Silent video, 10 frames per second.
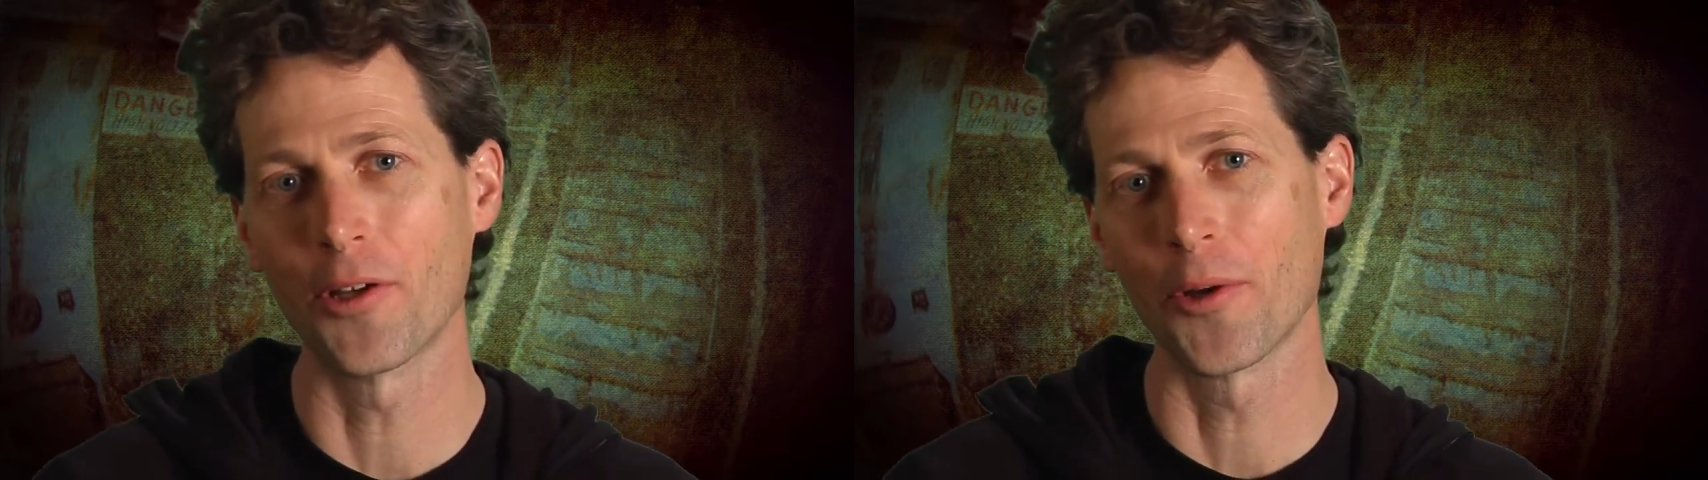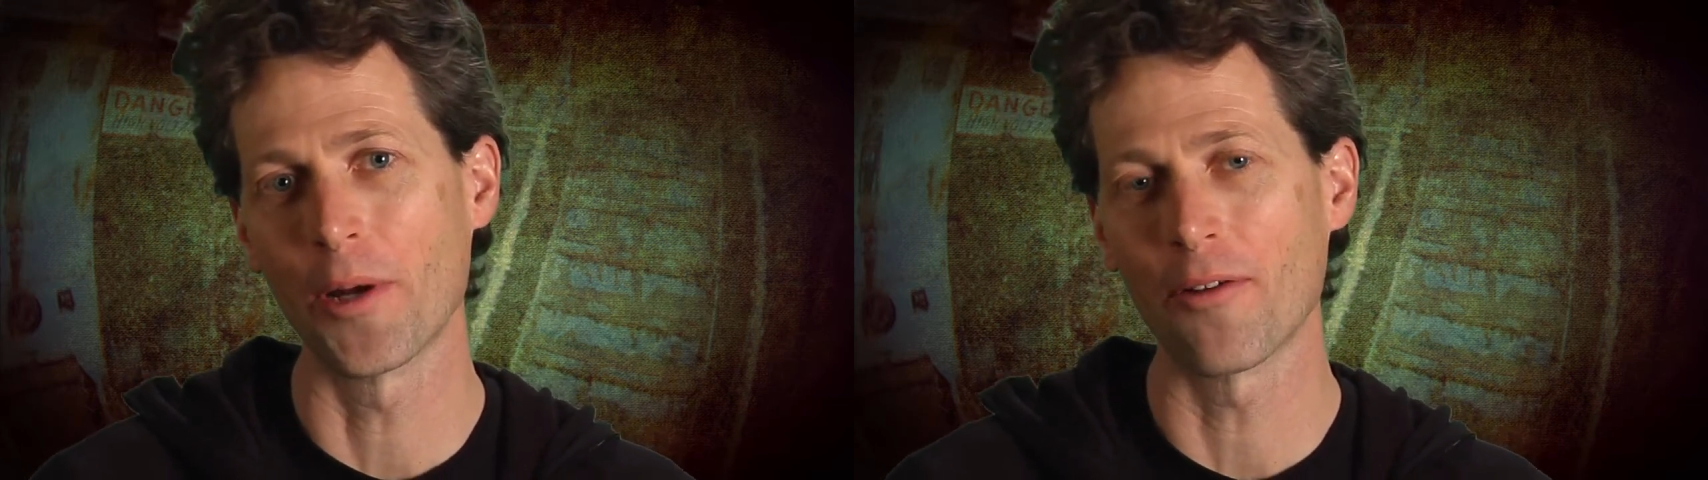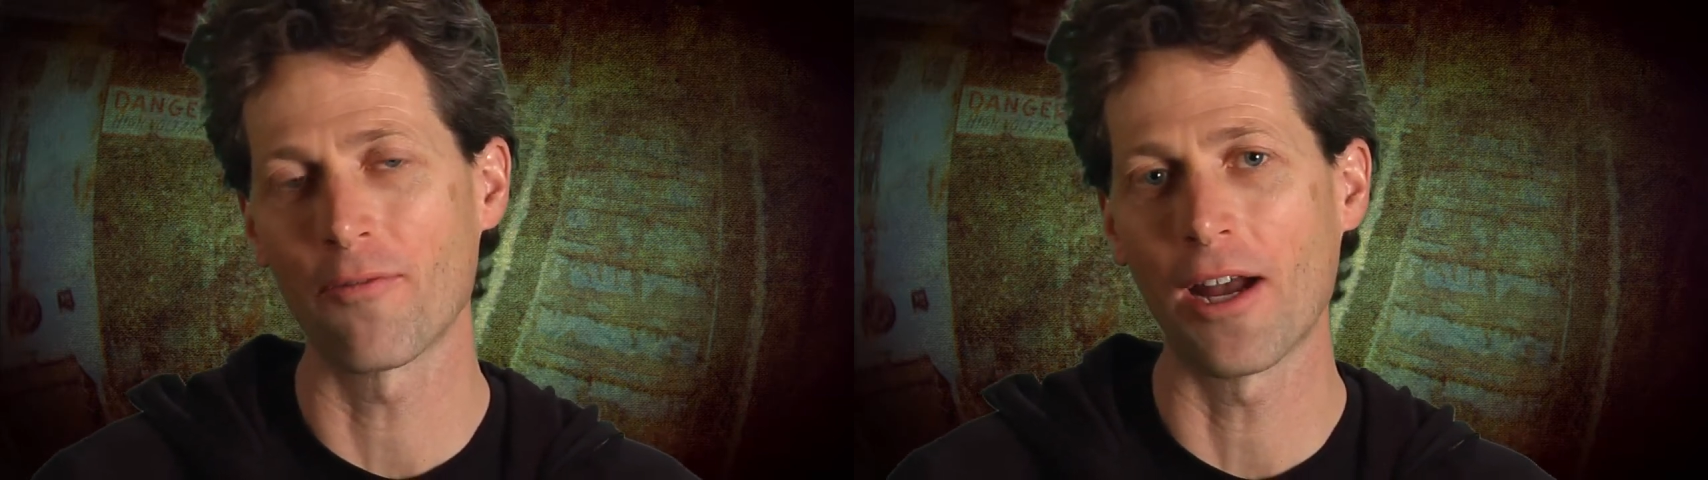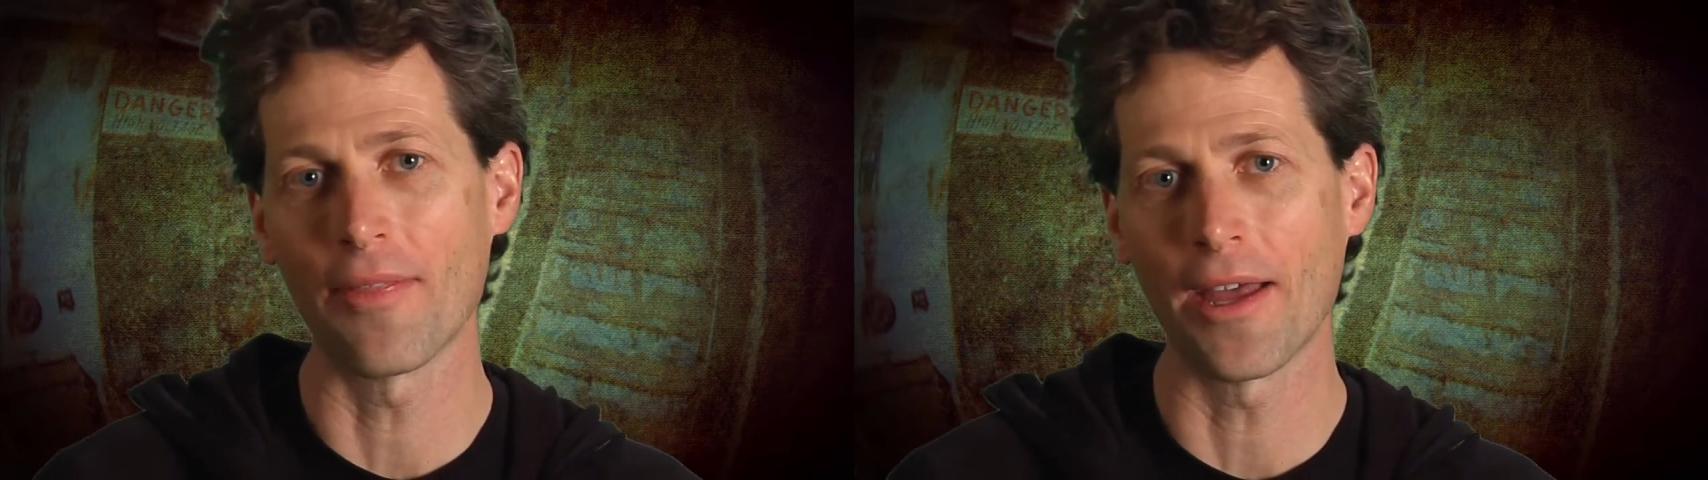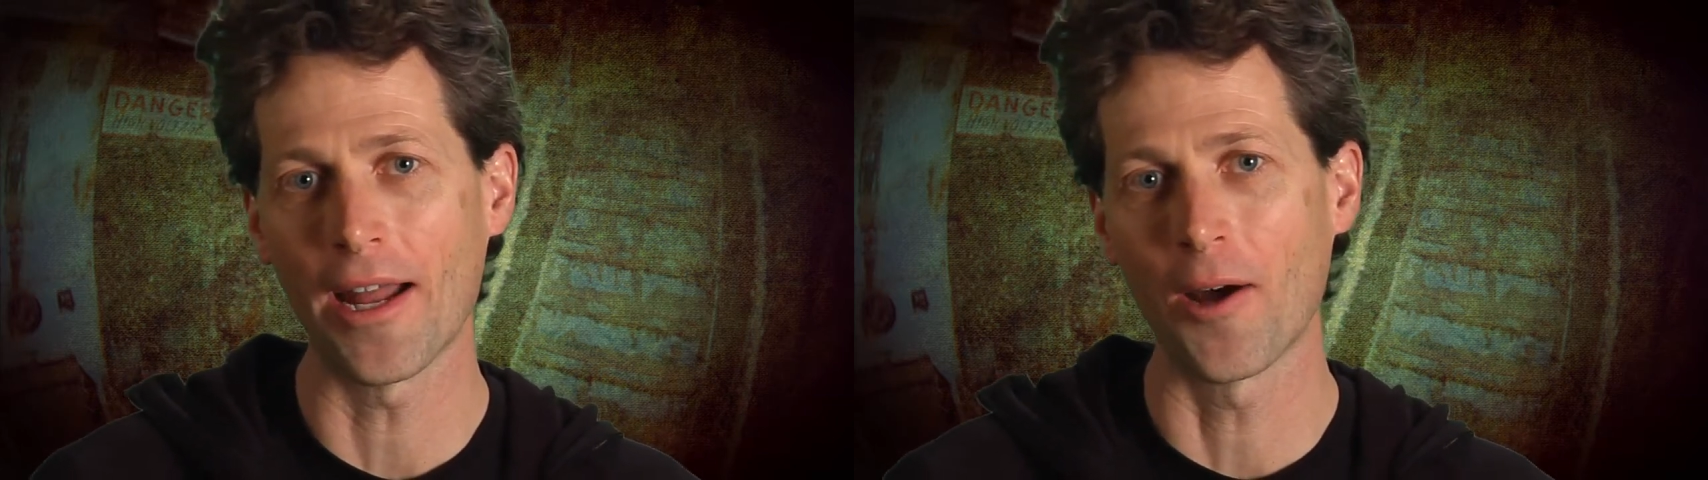The only way to
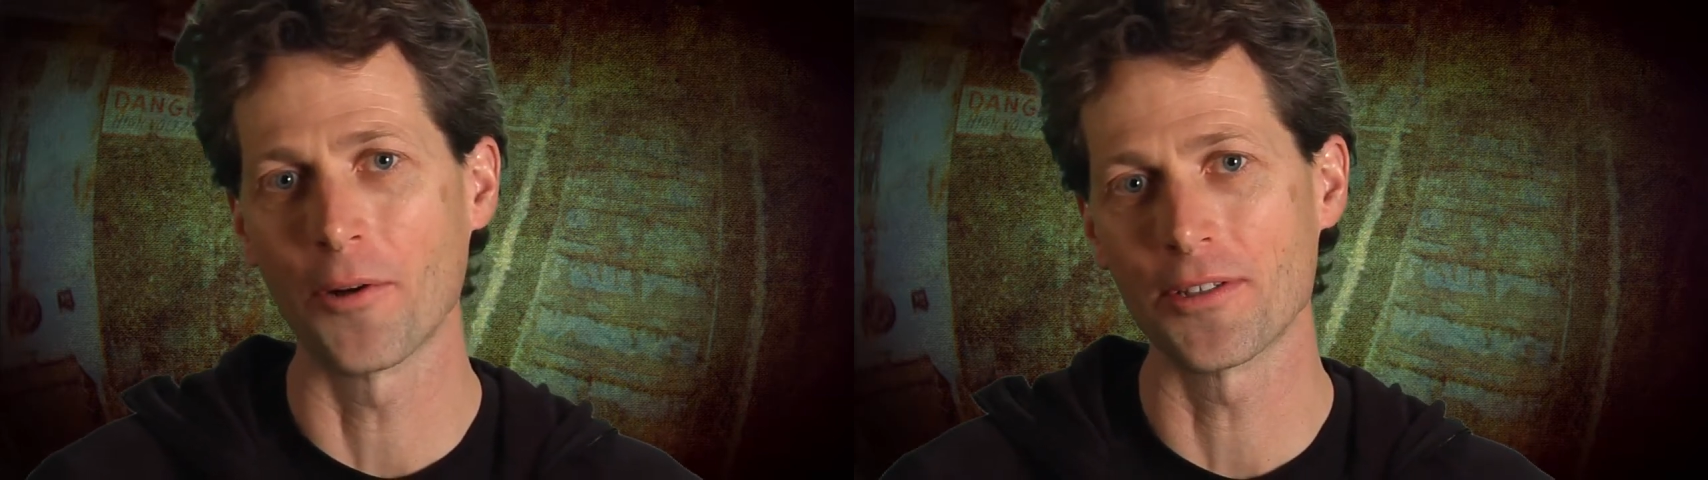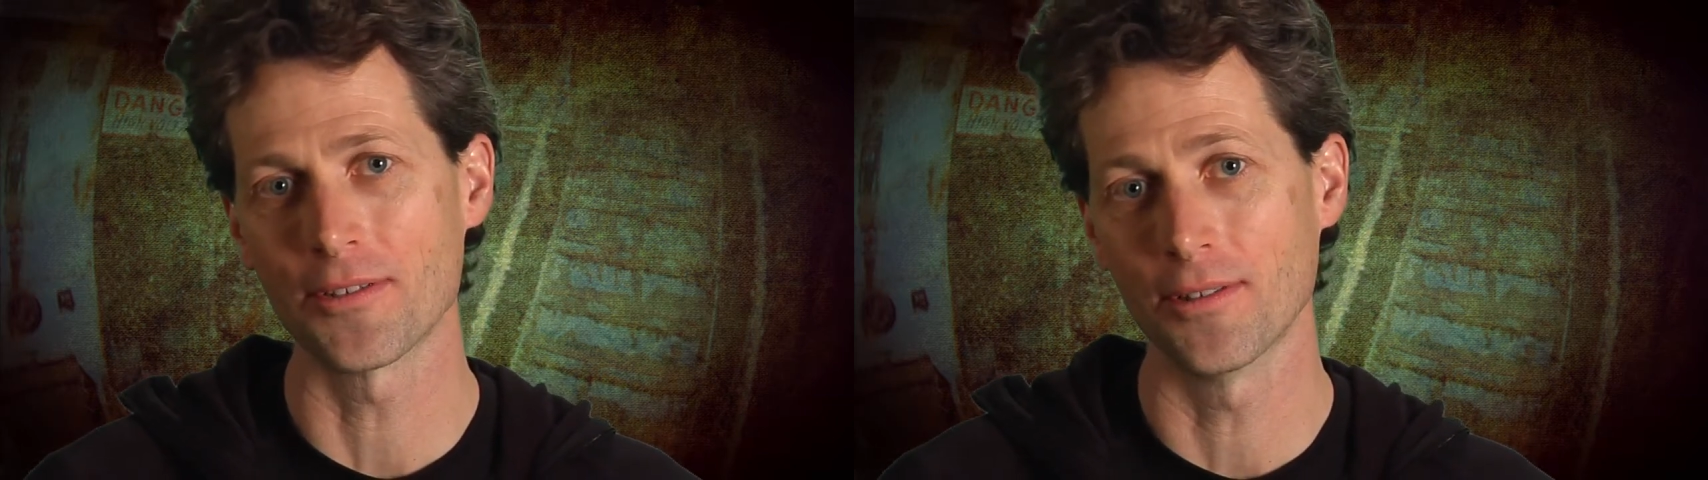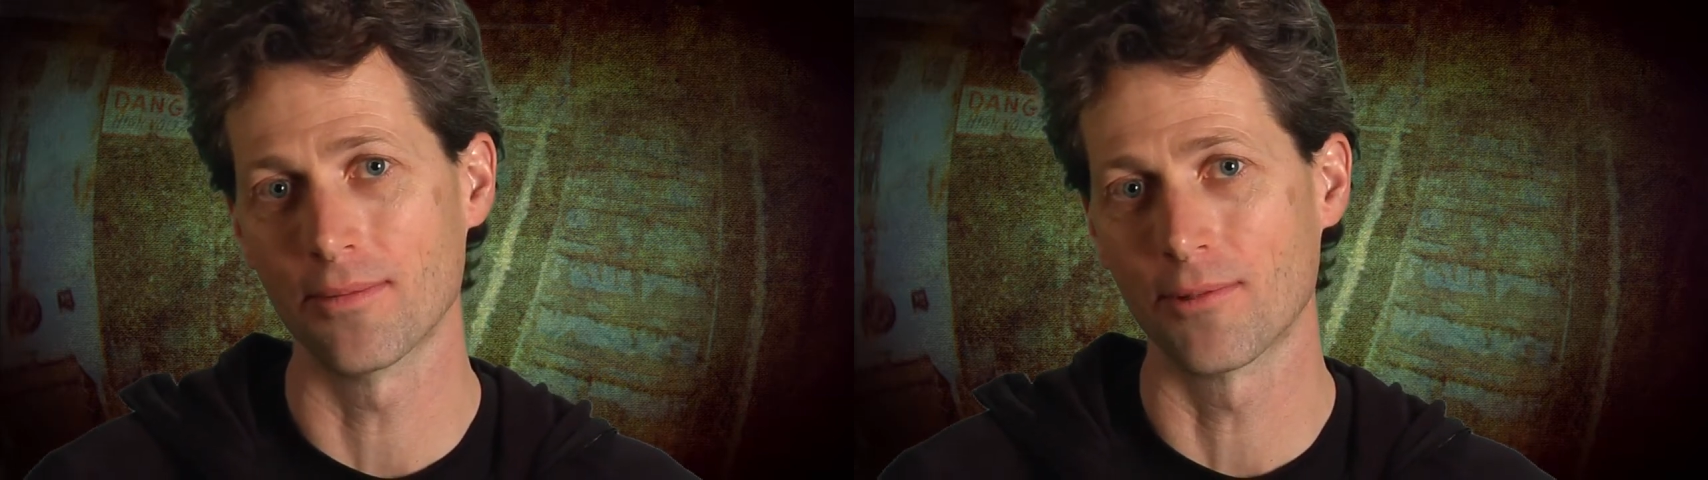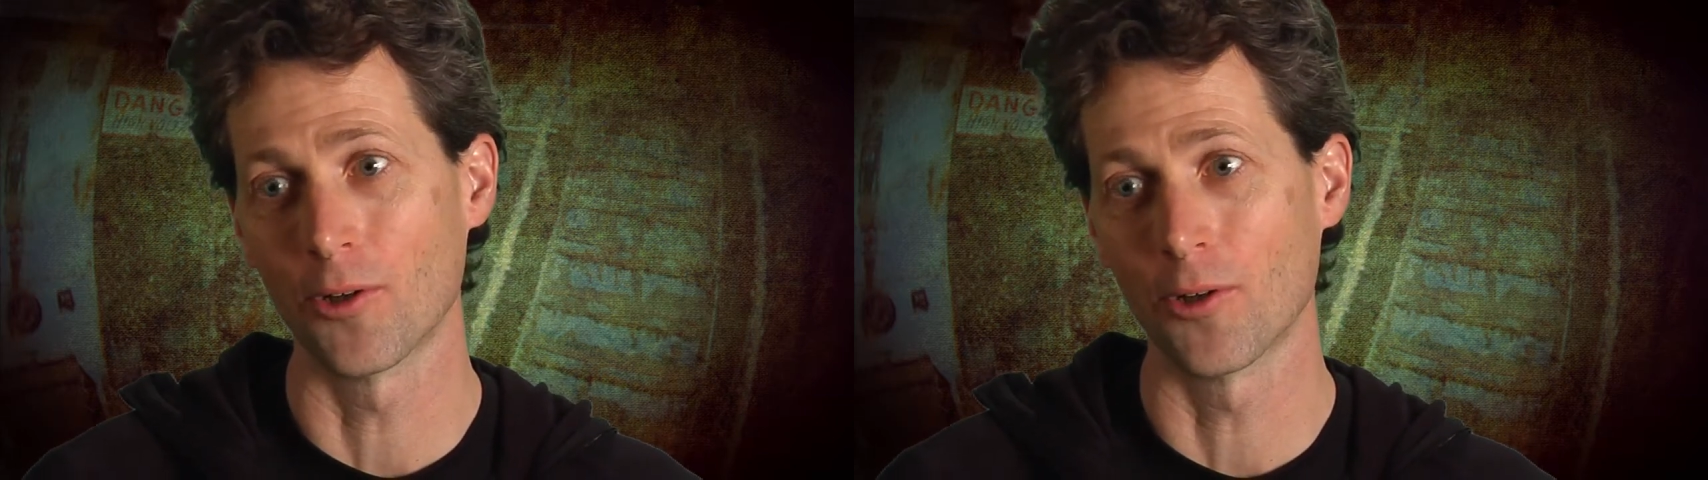find that out is to